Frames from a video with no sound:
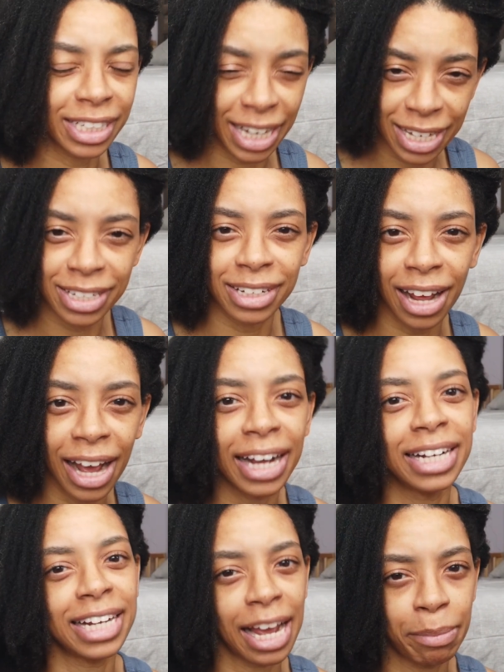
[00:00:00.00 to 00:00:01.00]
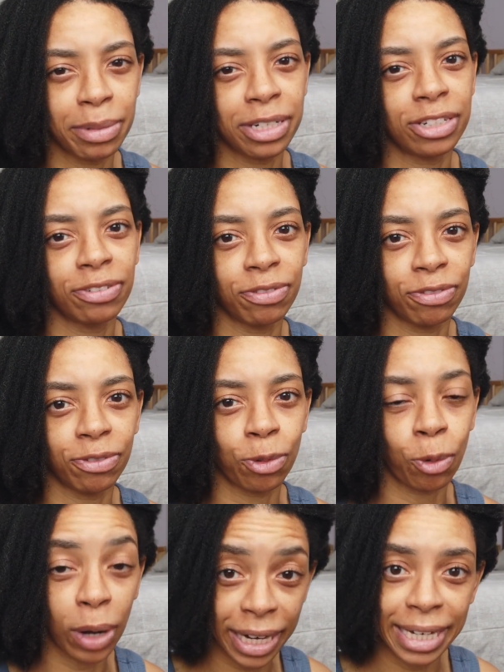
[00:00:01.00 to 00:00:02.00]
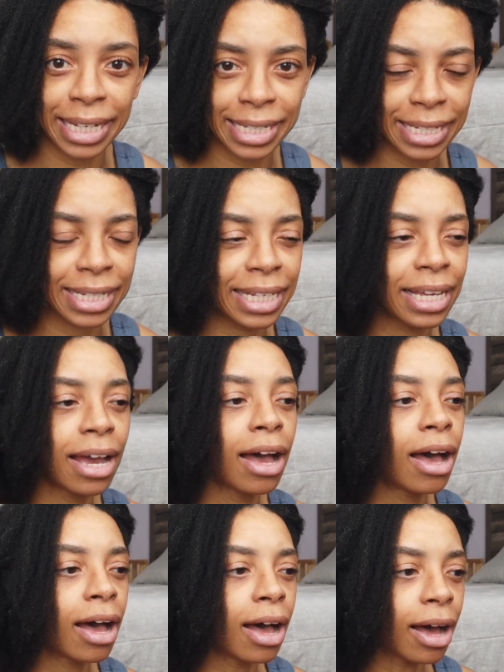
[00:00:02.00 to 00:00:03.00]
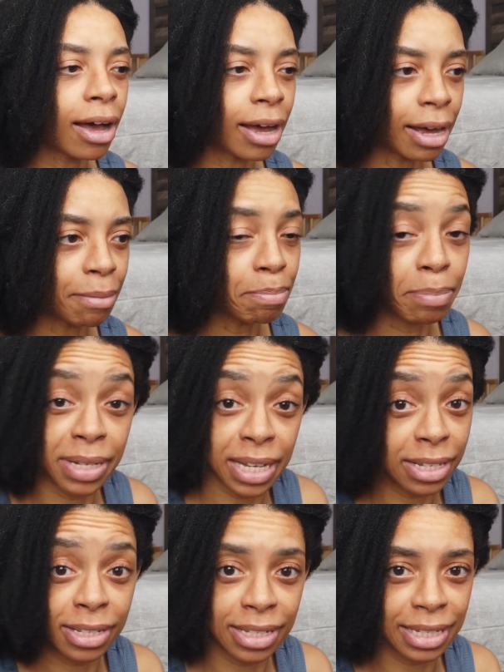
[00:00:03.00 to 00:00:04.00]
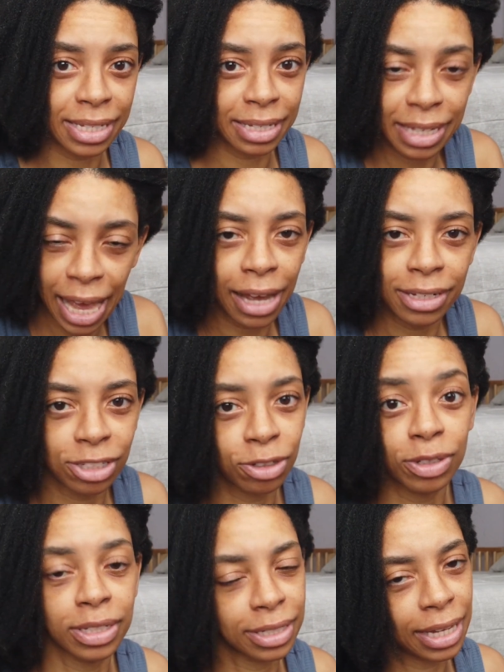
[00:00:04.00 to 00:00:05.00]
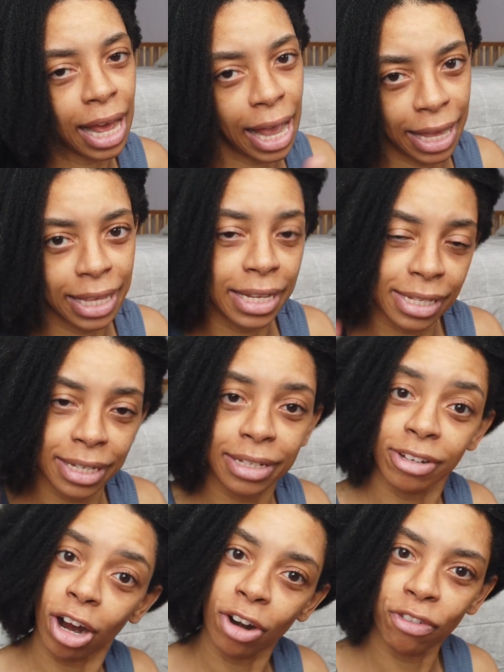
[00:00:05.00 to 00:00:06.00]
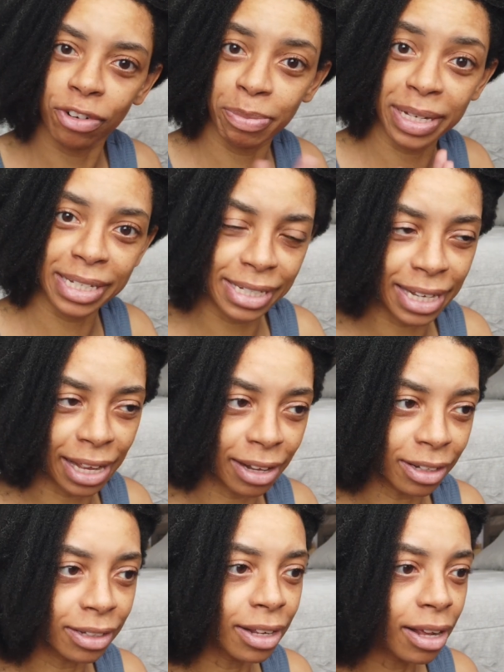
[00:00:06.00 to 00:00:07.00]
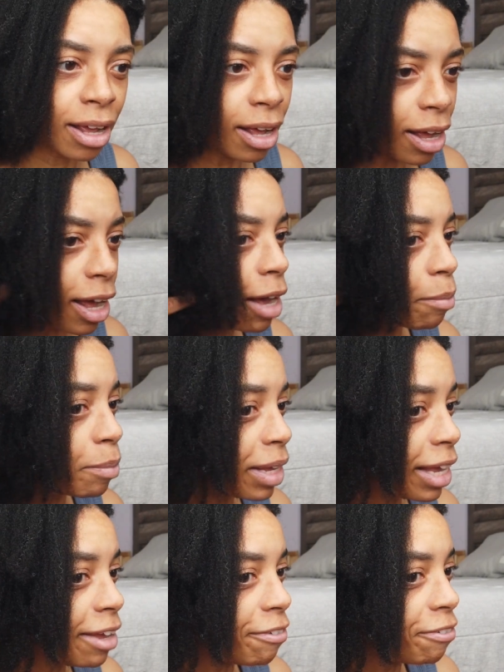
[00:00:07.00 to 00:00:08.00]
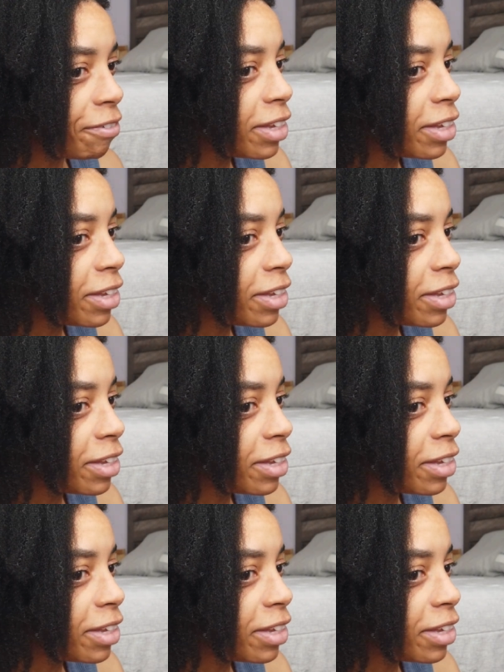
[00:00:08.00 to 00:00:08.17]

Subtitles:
tends to hide damage quite easily. But that's sometimes, yeah. So it's hard for me to tell. It